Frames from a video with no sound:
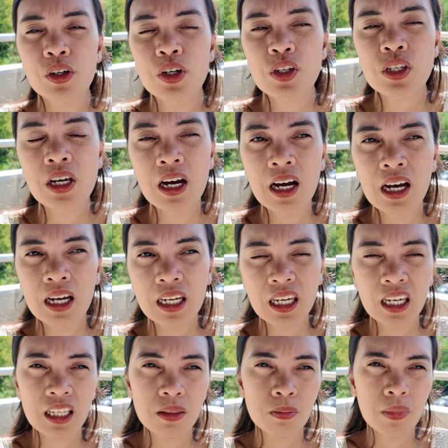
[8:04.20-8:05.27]
nurse,
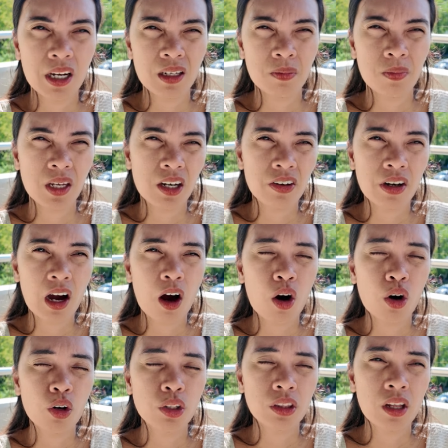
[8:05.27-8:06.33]
it might be
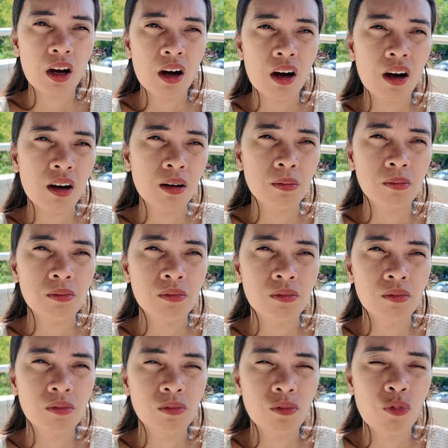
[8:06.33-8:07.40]
around
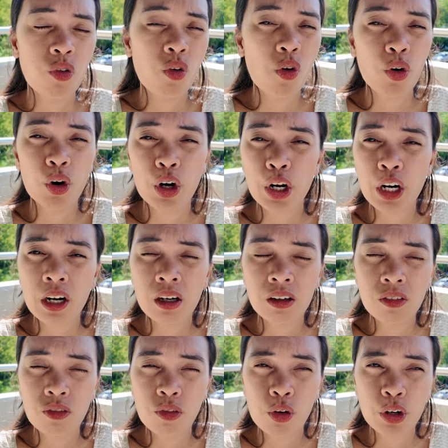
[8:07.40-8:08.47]

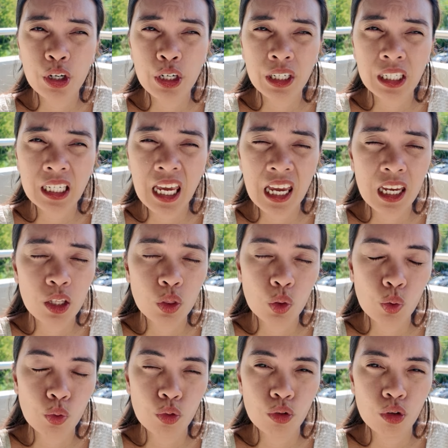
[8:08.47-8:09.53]

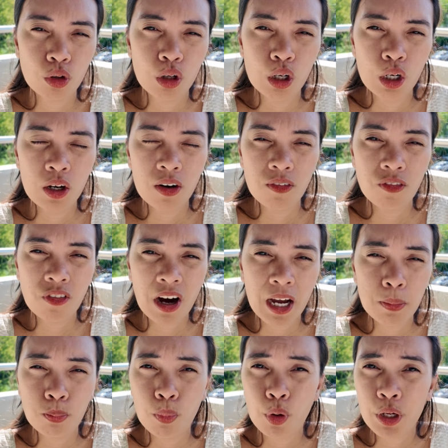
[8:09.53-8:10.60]
4K to
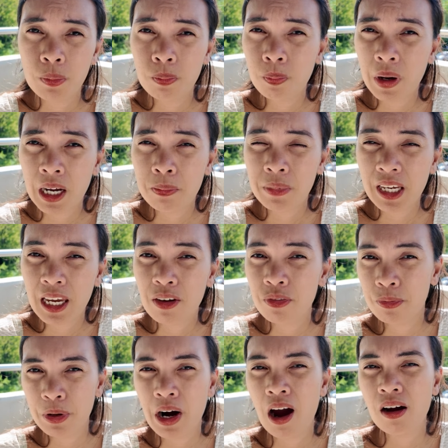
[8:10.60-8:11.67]
5.5K
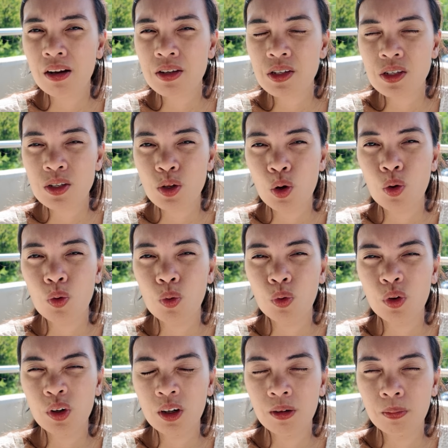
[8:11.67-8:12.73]
francs,
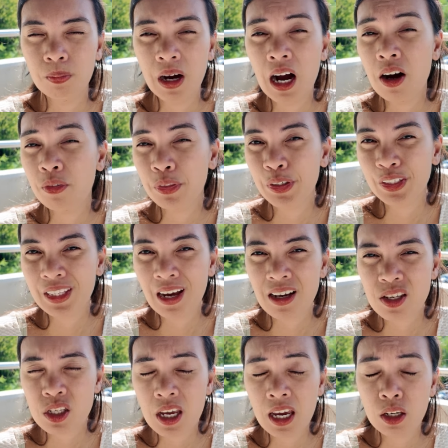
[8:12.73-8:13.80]
so mga after
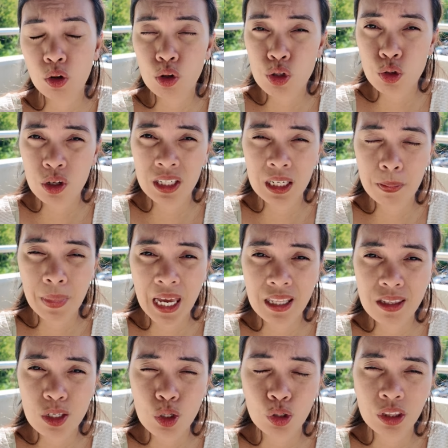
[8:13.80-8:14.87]
tax. And also it
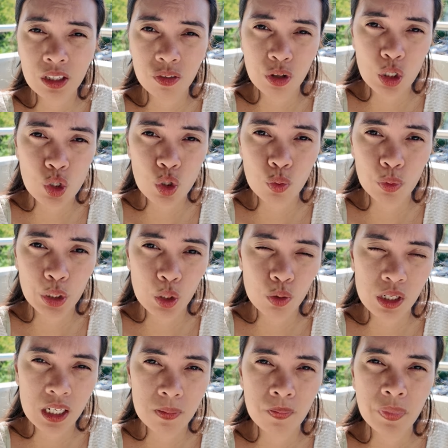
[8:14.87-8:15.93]
depends on the region where
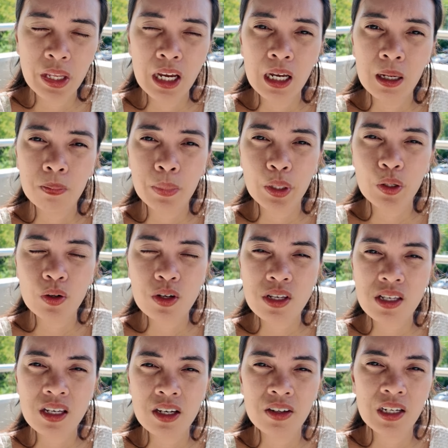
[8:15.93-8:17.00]
you live,
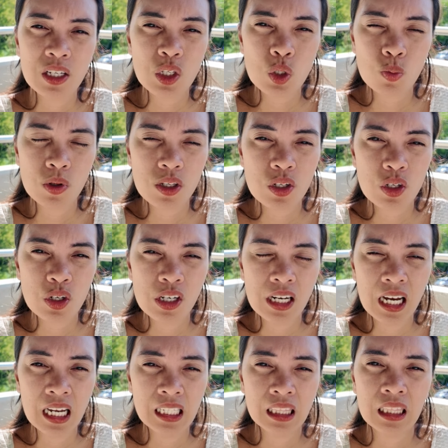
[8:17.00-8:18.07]
because here in
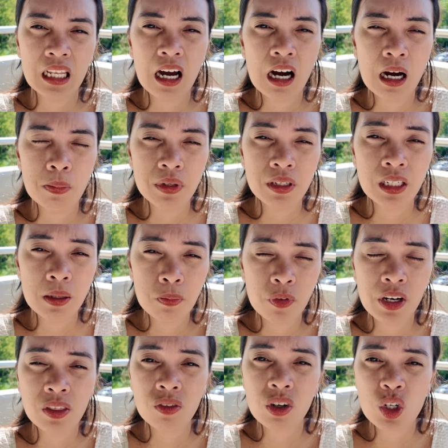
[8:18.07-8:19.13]
Switzerland,
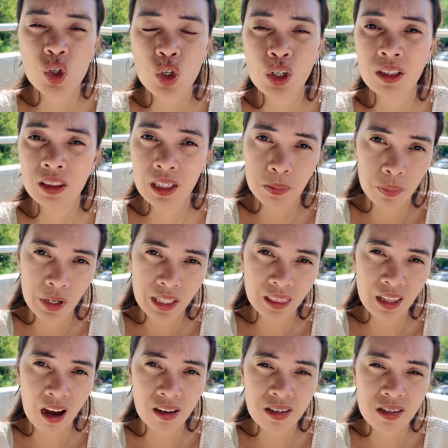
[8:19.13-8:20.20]
different region,
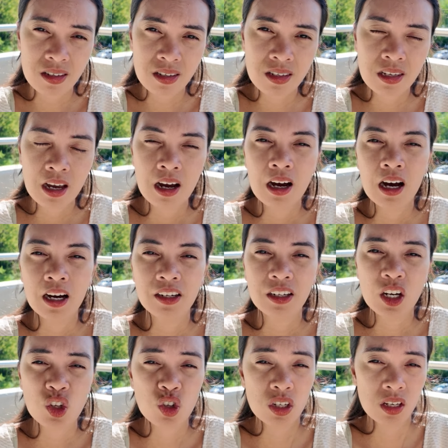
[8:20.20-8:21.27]
different taxes,
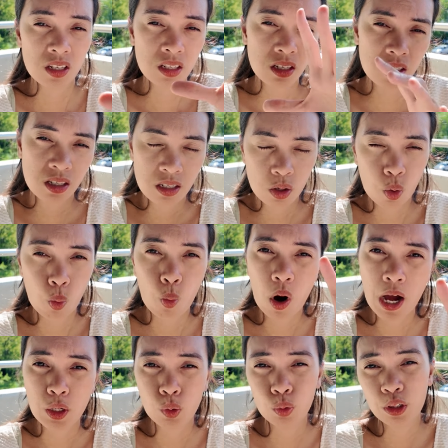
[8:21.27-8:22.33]
not just
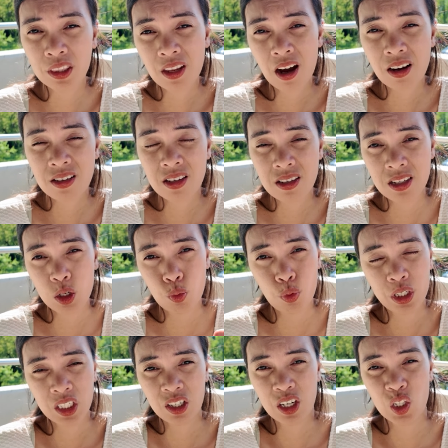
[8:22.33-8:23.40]
one whole taxes in
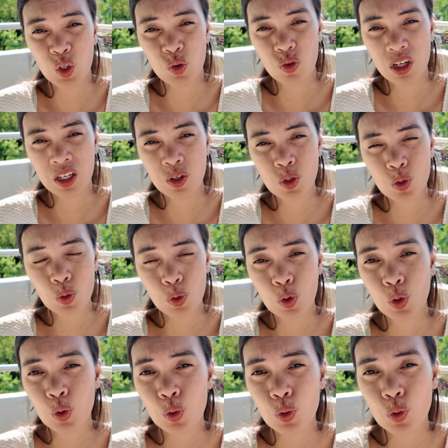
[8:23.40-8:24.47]
one country. So
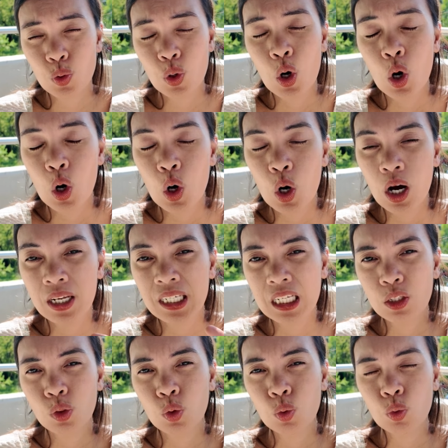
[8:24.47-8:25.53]
you
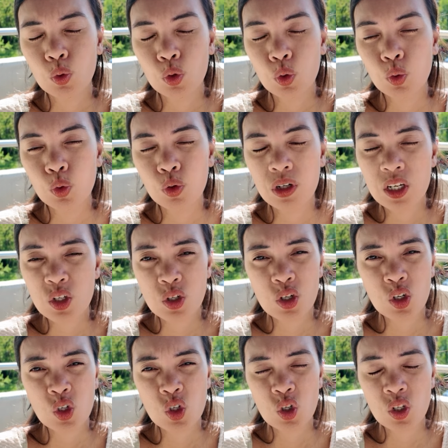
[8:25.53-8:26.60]
need to do
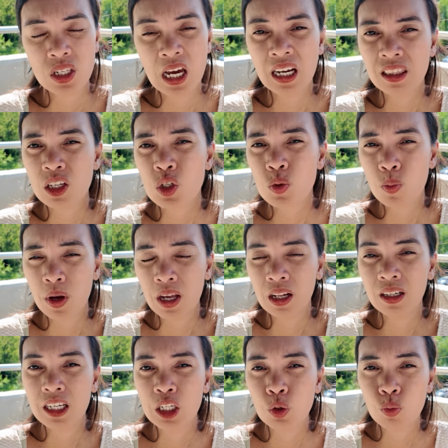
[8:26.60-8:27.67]
research that as
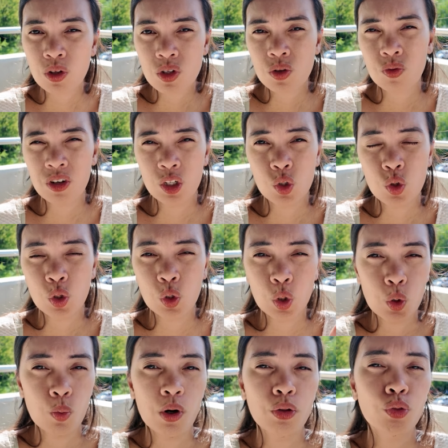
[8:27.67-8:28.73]
well, in which region
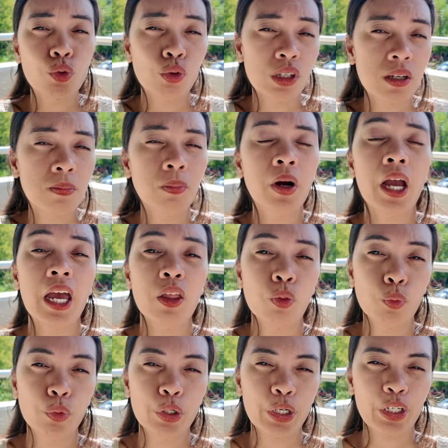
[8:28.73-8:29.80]
do you want to live
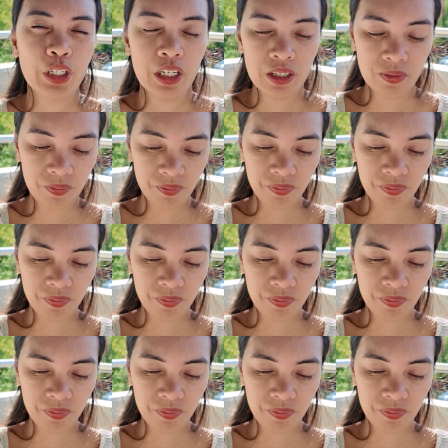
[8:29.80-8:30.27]
and work.